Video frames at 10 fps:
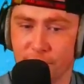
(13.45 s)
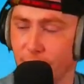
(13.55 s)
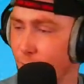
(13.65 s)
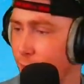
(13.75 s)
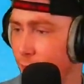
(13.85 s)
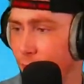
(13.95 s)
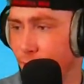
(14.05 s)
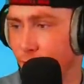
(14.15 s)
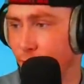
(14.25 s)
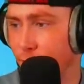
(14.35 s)

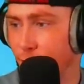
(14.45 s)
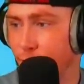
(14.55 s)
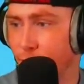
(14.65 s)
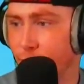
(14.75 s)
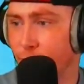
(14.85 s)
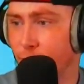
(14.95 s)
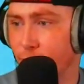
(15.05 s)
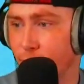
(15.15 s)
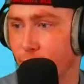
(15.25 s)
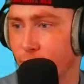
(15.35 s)

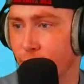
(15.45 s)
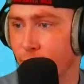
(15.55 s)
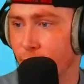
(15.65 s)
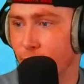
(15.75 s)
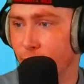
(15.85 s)
Nothing is said.